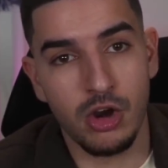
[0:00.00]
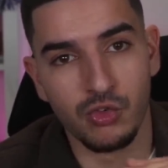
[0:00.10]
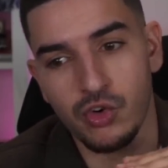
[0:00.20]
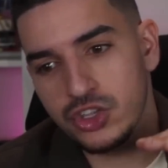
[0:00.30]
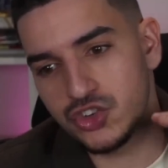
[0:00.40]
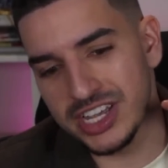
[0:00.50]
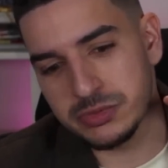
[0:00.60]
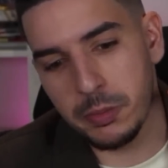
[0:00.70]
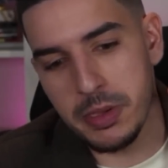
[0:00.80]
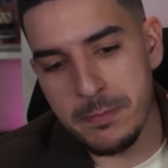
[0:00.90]
Rodri has
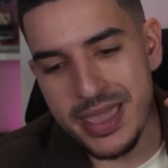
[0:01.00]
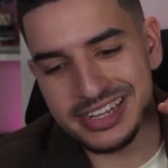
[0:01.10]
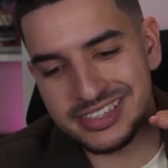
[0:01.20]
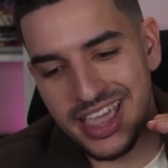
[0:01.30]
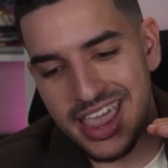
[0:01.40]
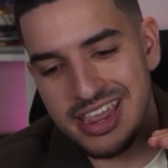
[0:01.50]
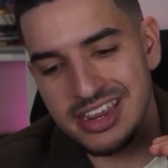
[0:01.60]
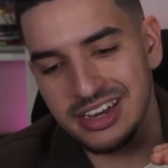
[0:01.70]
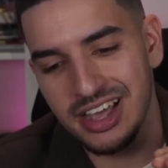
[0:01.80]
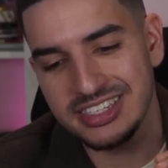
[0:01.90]
probably
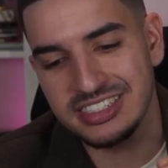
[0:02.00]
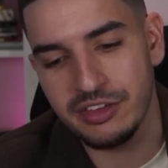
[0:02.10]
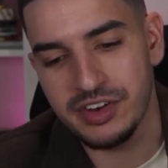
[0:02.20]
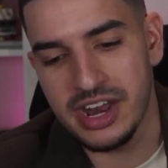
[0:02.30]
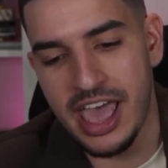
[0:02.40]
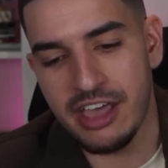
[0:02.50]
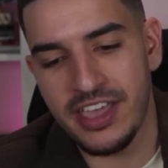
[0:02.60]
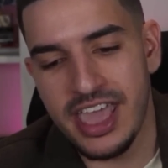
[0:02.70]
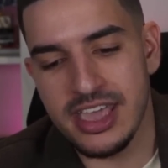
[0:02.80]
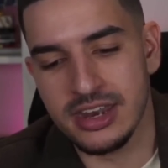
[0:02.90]
maintained a 7.5,
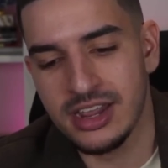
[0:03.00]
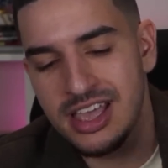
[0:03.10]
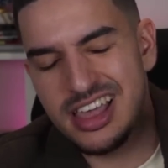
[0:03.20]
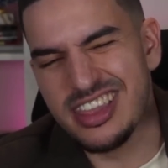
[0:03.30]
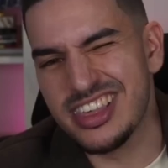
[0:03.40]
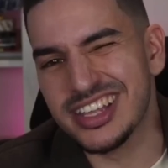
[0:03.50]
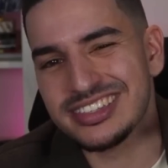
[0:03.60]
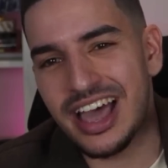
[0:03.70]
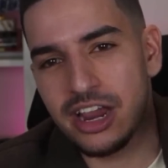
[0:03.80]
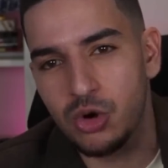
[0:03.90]
8 the
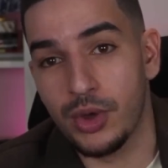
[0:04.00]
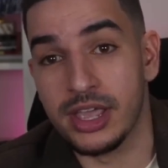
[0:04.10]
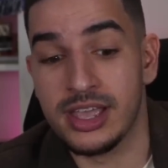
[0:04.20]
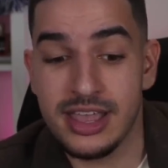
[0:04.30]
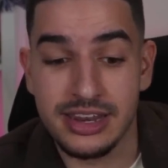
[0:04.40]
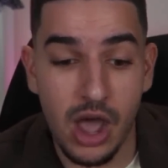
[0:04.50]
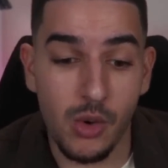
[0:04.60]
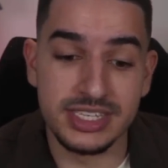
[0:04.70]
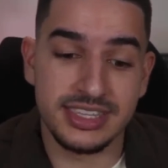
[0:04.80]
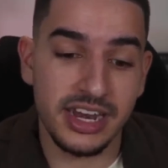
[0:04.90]
entire way. Now,
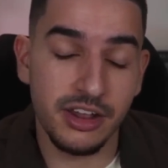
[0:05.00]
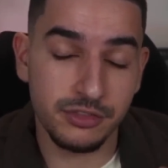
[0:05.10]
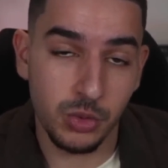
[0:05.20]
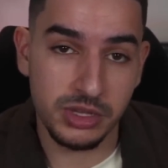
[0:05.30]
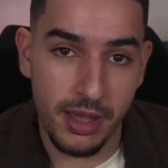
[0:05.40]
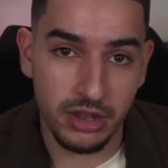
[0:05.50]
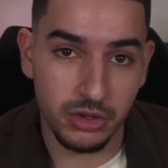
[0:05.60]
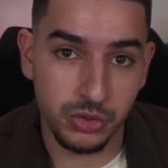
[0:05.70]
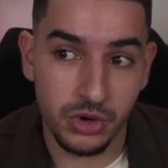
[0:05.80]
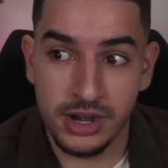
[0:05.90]
is that enough to win the
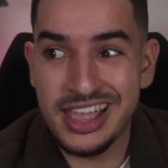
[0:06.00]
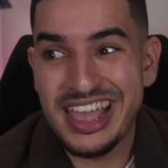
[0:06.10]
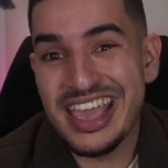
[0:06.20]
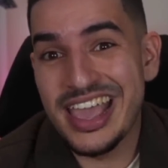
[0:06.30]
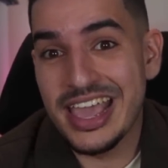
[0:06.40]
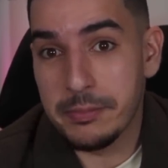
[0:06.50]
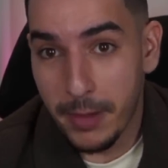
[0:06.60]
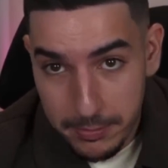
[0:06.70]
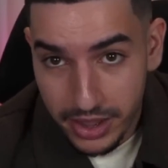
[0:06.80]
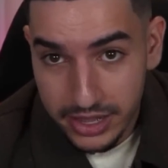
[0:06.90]
Ballon d'Or? In
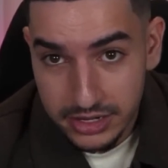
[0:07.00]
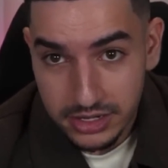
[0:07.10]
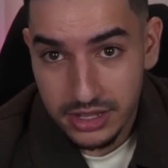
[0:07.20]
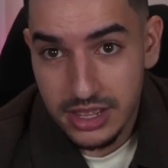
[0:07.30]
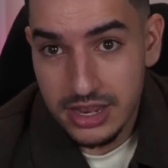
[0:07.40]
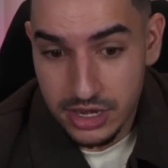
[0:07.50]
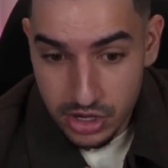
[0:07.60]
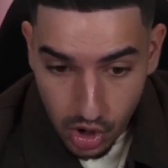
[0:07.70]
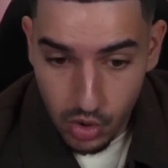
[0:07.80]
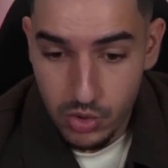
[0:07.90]
my mind,
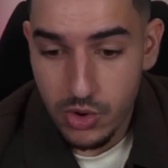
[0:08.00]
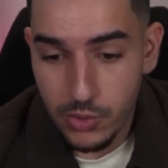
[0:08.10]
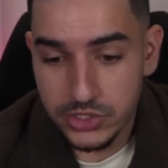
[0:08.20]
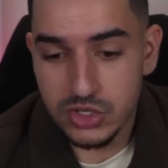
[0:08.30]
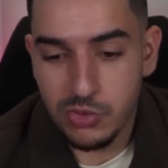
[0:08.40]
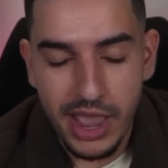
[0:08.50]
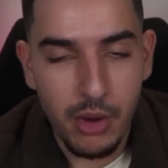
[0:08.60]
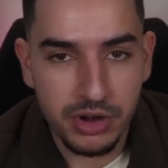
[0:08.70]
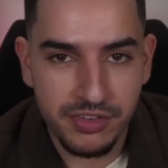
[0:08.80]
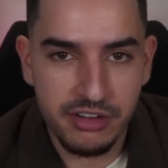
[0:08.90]
no, which is why I
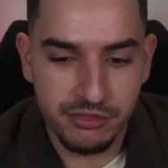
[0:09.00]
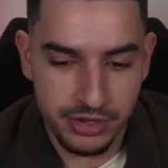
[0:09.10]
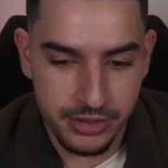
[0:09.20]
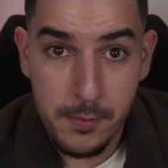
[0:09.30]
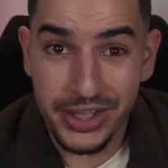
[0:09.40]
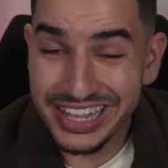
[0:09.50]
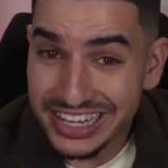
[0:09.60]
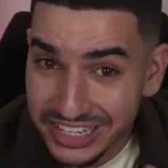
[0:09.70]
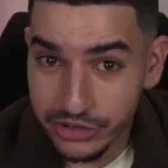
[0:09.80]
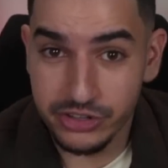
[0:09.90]
would have had Vini. But
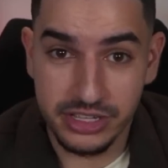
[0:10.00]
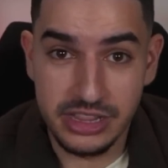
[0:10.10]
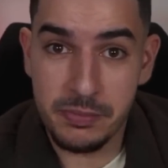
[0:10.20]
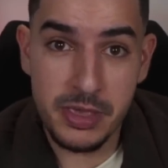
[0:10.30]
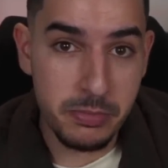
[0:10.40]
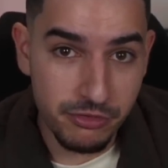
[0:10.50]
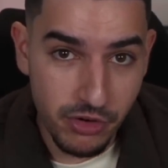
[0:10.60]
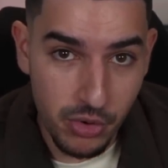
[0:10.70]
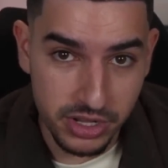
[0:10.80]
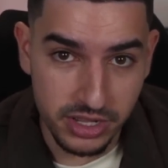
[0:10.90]
clearly, the people
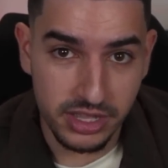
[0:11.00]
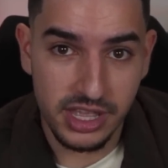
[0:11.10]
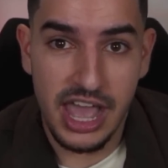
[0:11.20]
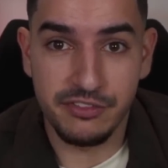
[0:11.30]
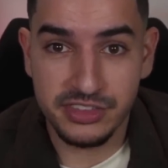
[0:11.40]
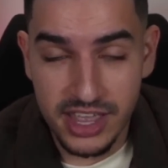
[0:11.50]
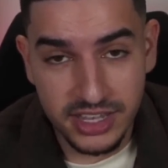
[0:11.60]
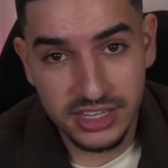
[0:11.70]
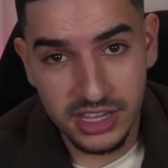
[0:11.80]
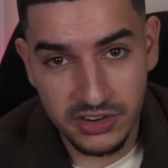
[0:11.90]
voting have
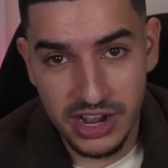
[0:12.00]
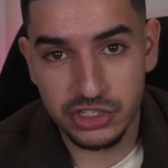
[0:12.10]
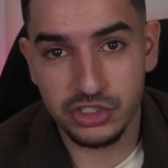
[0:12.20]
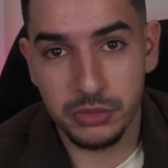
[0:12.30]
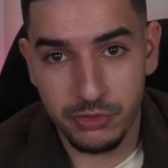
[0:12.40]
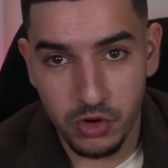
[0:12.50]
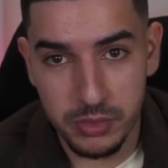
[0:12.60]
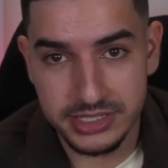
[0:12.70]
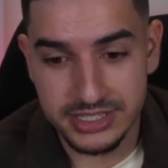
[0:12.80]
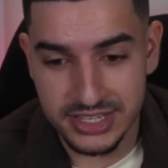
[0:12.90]
taken the international
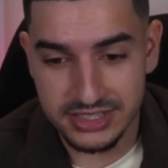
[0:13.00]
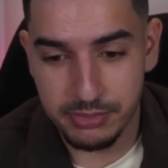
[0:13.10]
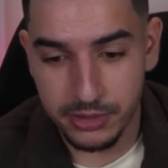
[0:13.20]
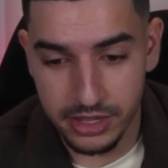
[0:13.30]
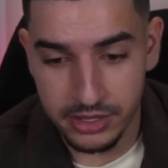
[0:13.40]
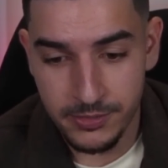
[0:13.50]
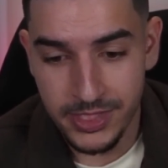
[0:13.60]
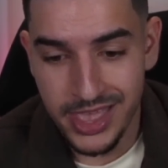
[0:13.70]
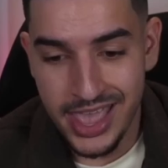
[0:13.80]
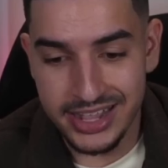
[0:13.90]
performances into play
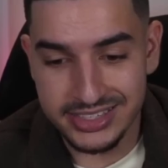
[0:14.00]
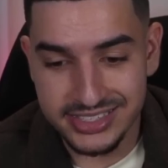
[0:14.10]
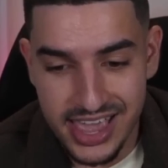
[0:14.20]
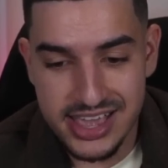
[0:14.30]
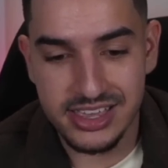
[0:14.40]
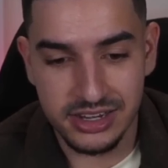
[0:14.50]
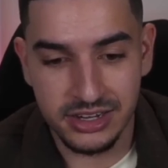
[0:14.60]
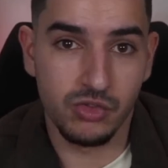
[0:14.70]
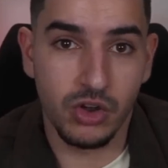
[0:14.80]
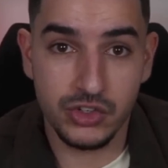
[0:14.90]
and
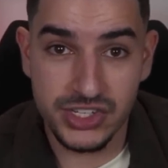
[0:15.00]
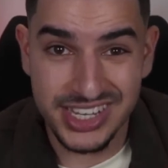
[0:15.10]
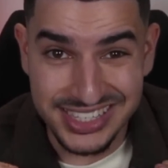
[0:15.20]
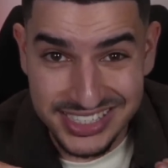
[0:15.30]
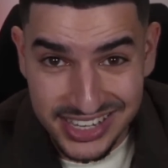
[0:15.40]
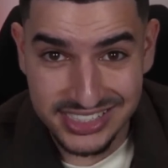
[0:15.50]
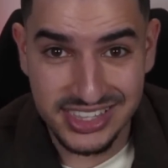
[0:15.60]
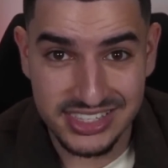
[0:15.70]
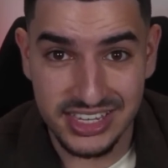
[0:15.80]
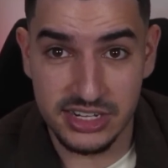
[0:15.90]
taken Rodri's
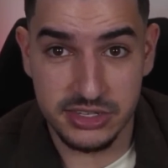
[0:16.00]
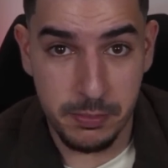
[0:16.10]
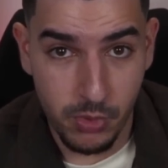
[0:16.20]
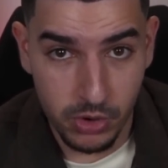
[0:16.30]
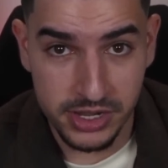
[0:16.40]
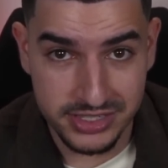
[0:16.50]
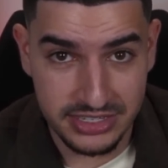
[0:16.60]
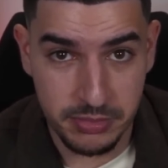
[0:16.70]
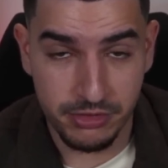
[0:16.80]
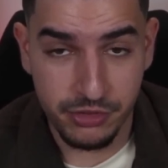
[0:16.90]
consistency and his importance
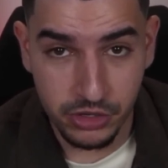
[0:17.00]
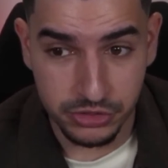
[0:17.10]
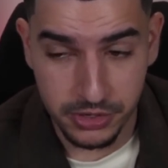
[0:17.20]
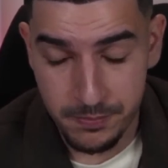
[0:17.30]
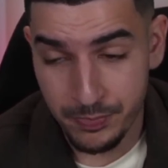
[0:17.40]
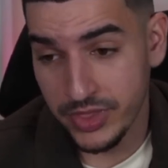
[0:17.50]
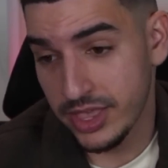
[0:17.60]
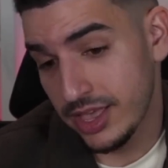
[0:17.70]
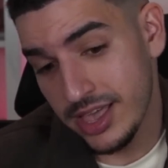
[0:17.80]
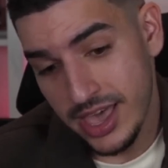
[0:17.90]
as a midfielder,
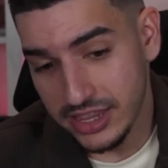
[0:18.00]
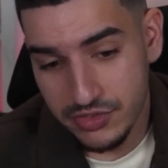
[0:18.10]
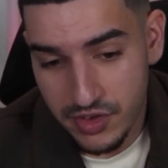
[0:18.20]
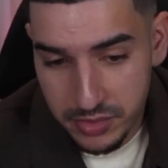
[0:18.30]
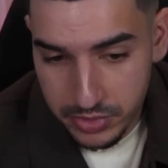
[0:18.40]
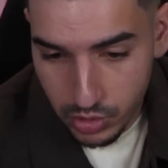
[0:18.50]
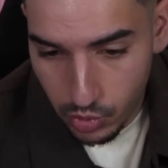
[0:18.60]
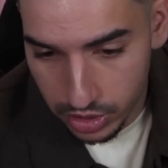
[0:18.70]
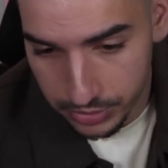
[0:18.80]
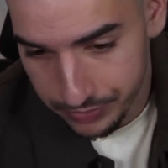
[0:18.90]
and they've given him the award.